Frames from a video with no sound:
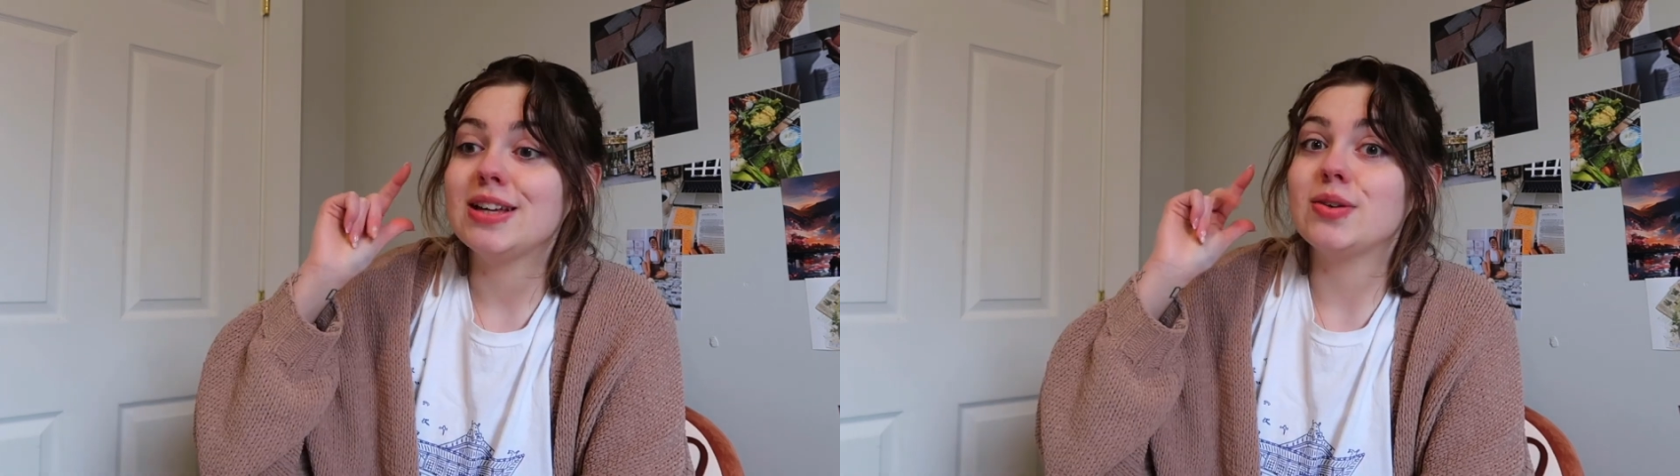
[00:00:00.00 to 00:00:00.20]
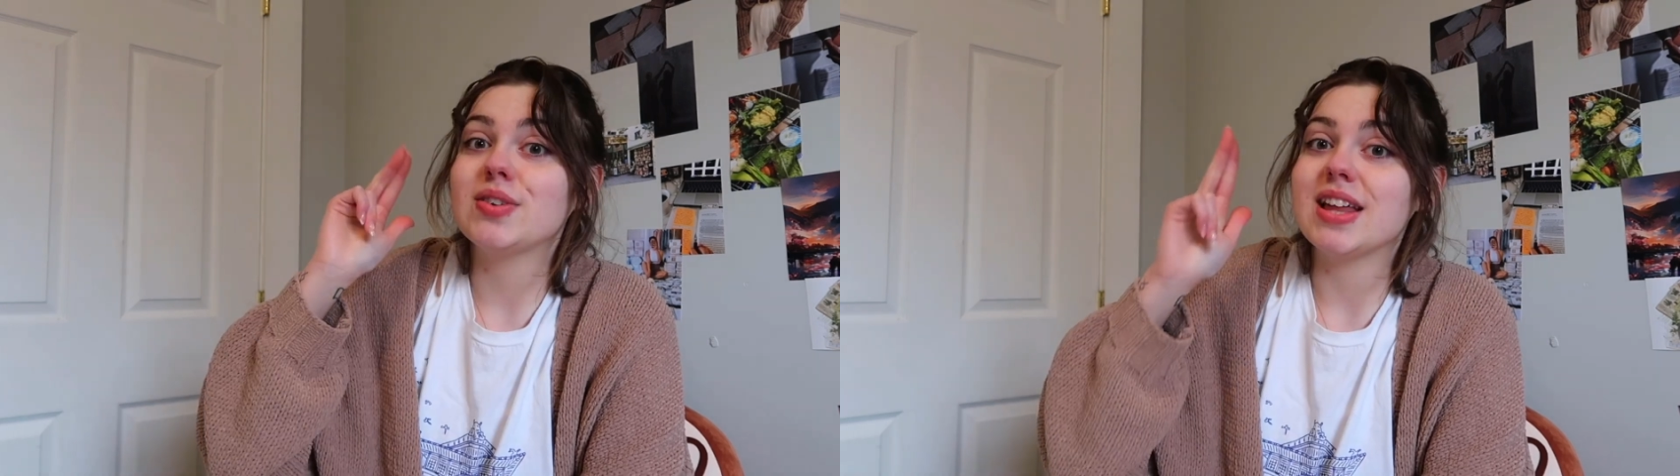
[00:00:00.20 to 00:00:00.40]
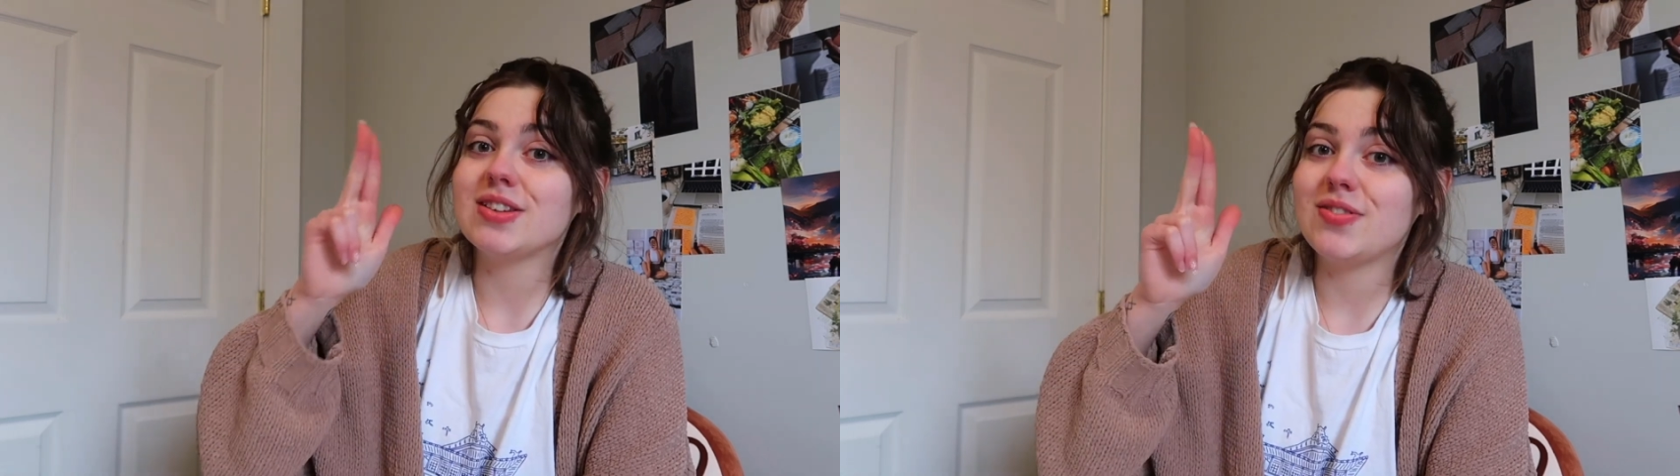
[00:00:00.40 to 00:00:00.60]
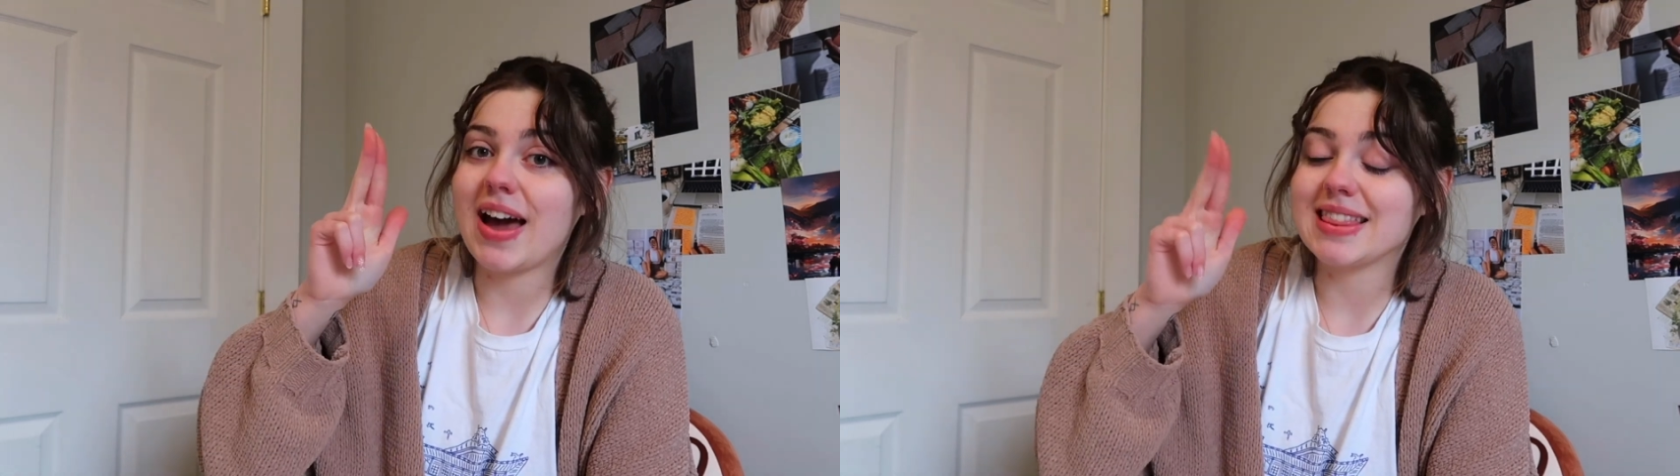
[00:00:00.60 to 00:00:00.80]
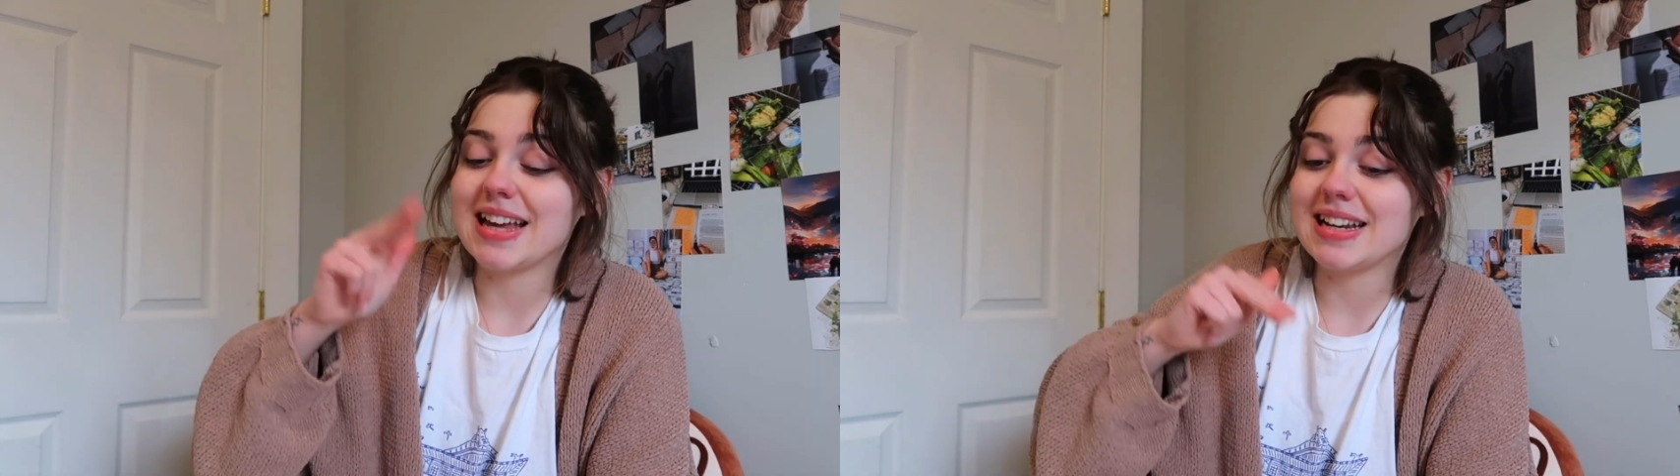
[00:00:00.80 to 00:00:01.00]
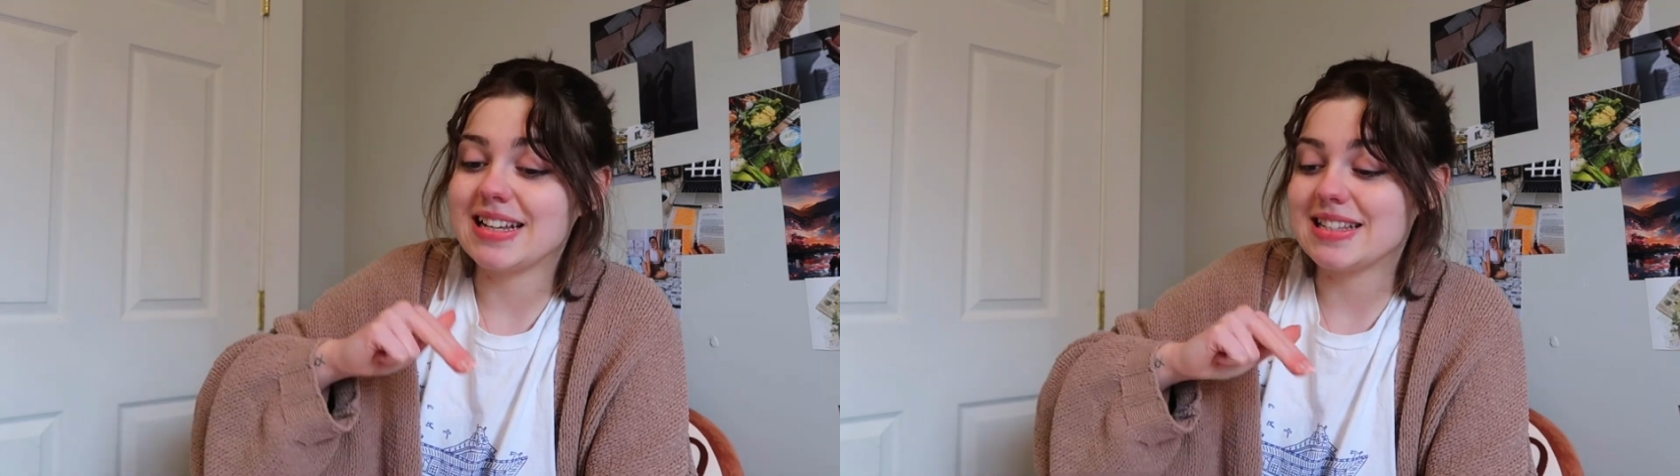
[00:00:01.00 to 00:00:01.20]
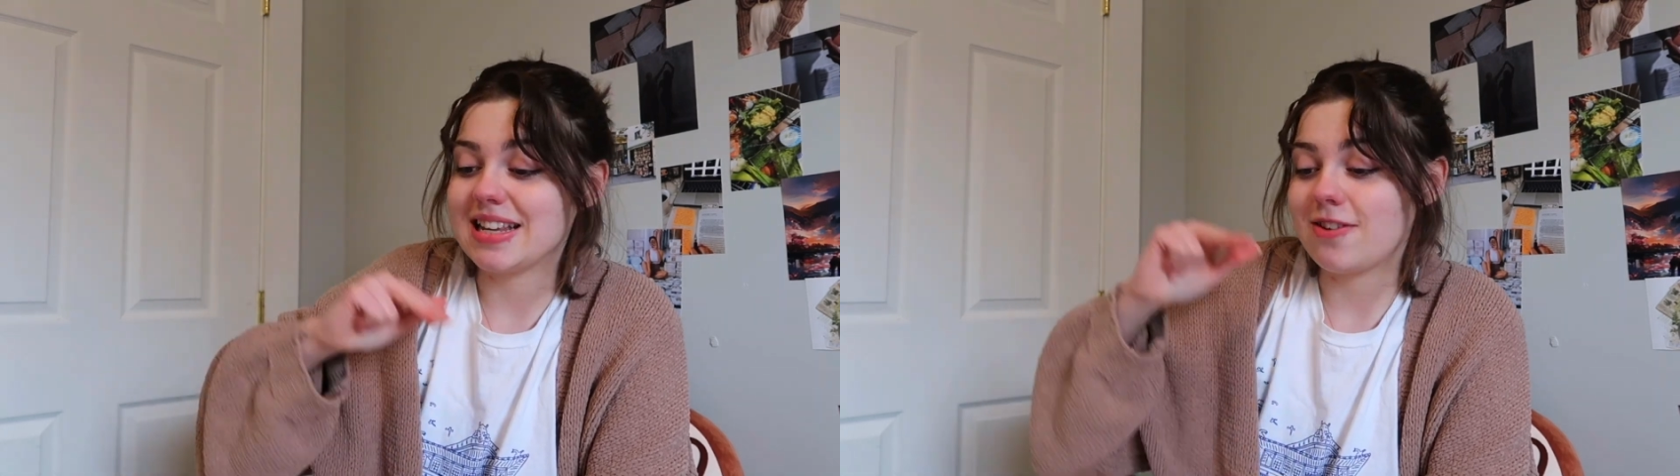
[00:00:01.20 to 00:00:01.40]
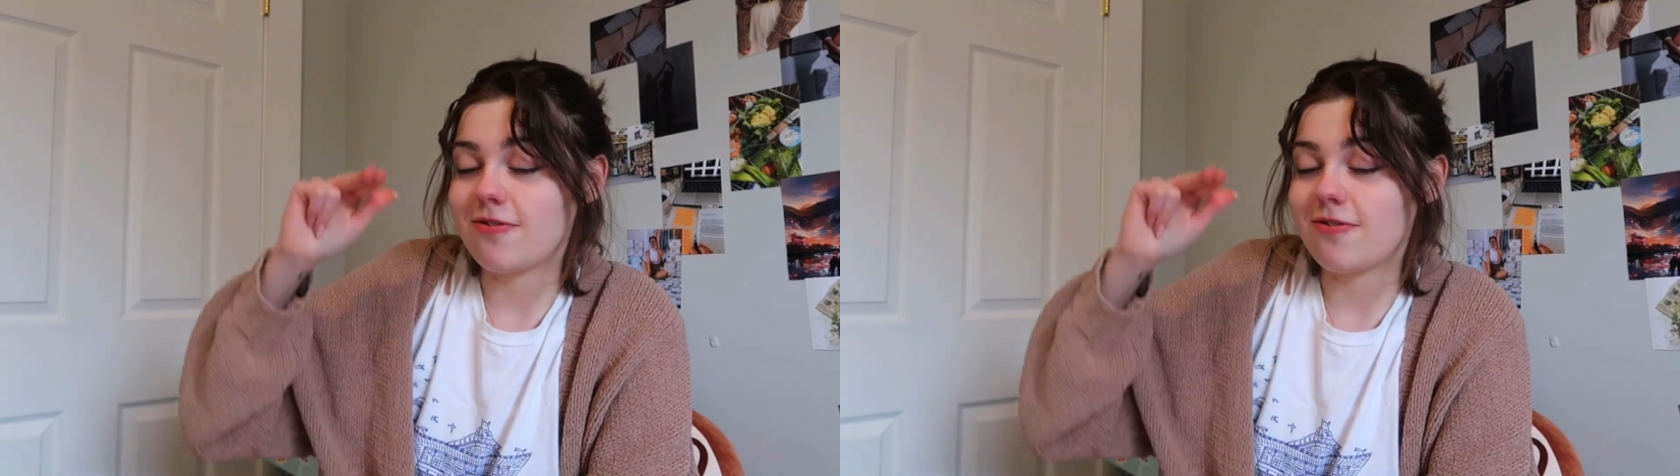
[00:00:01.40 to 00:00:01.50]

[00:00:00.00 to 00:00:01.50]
you've got the fact that it is in